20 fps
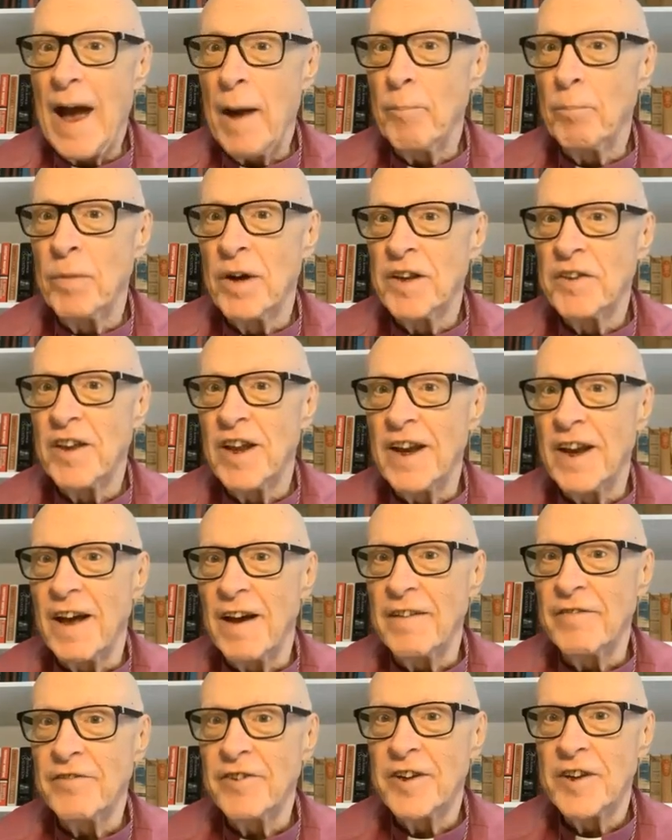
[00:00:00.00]
I am
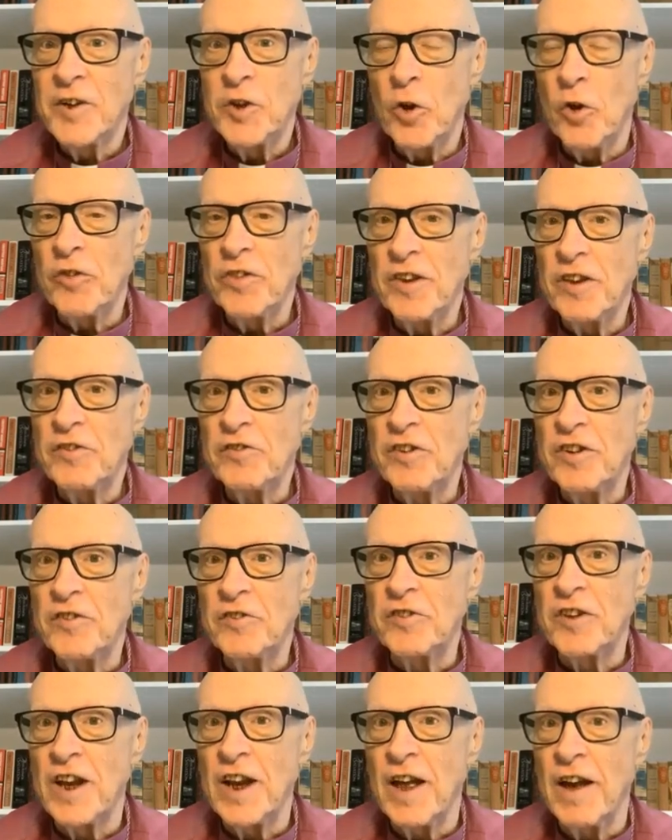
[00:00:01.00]
the life,
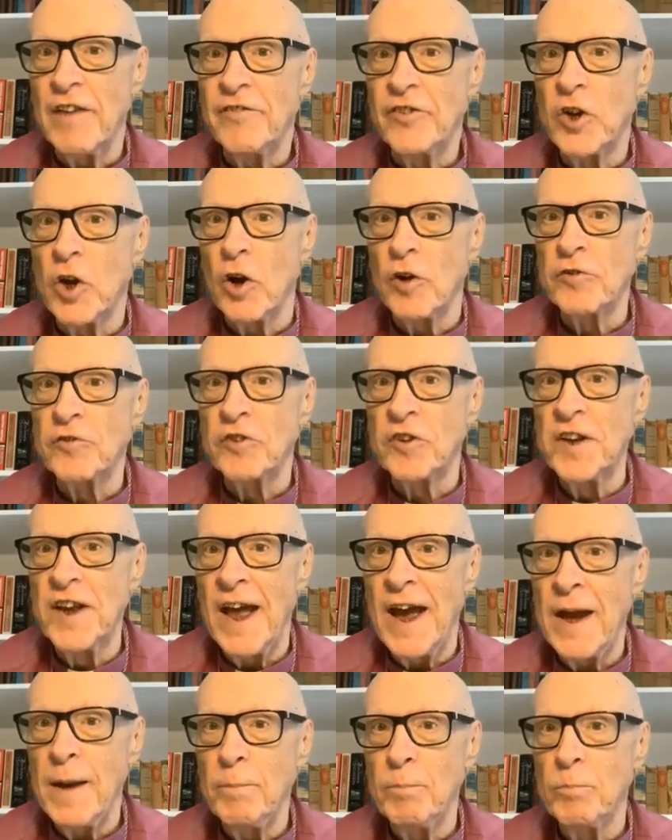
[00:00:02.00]
not this is the life.
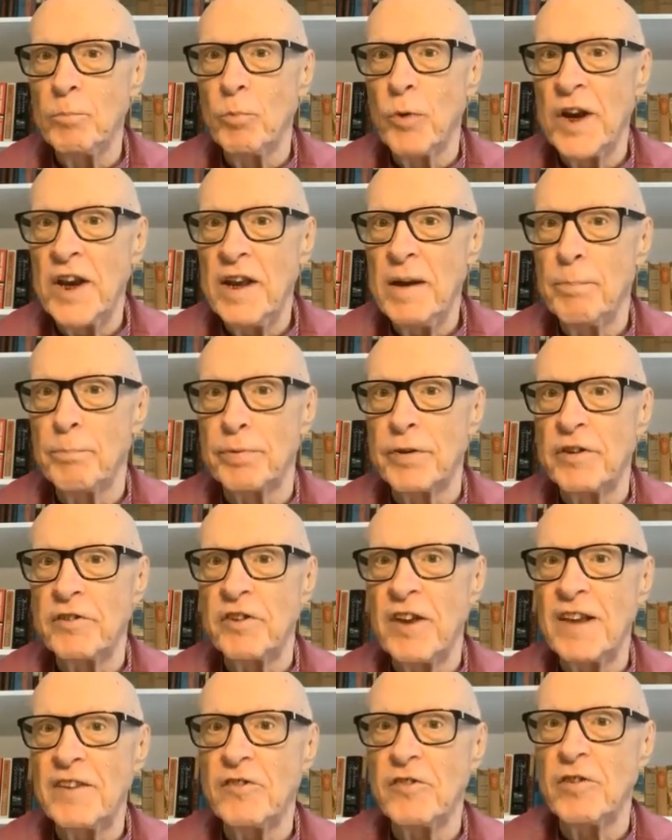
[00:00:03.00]
God's name, when
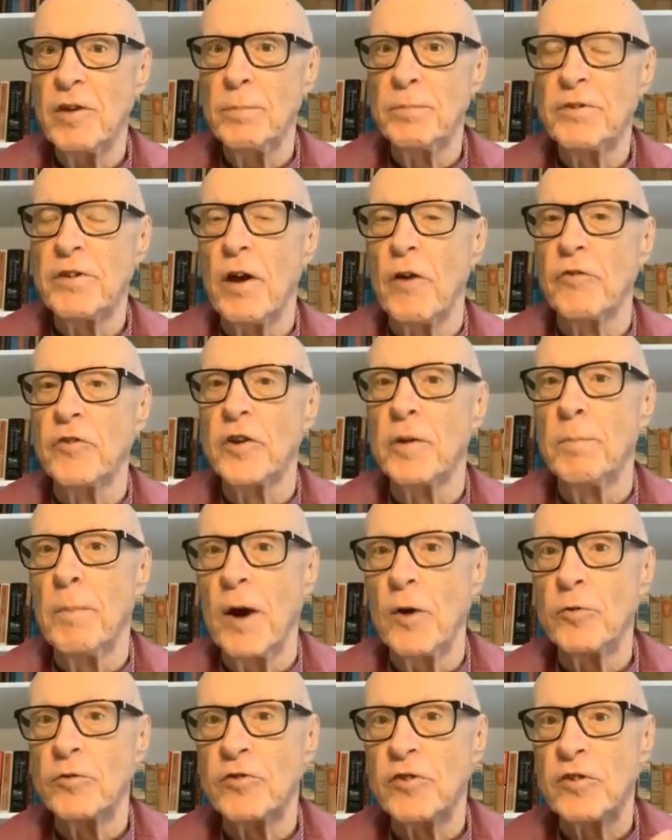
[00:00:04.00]
he presents
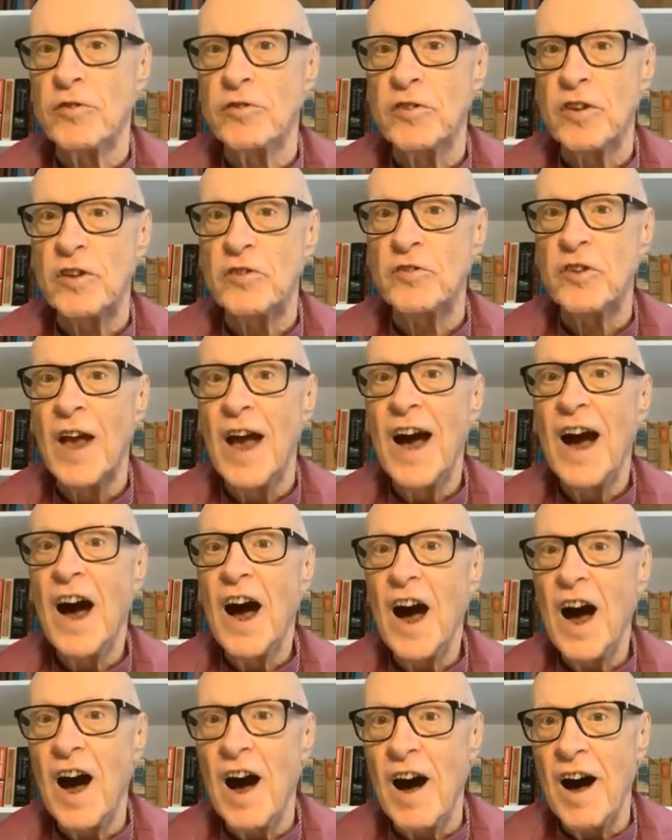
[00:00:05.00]
himself to Moses,
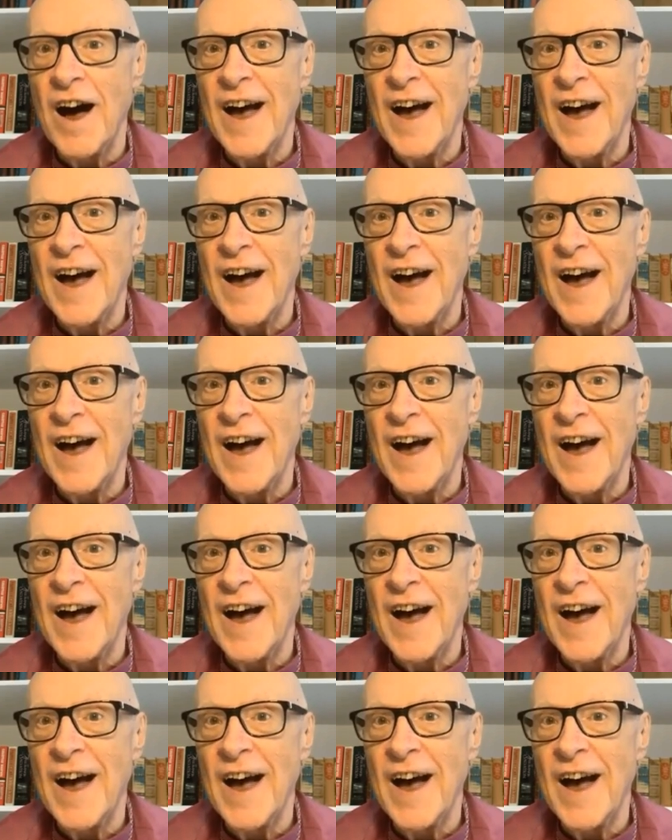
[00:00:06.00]
is